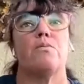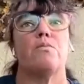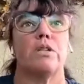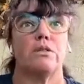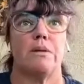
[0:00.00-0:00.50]

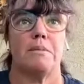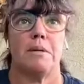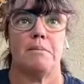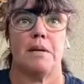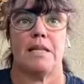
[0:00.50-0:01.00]
What do I
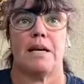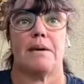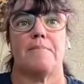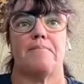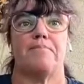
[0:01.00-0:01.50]
mean by
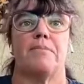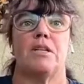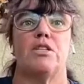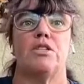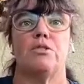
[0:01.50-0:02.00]
that?
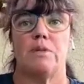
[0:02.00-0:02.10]
Do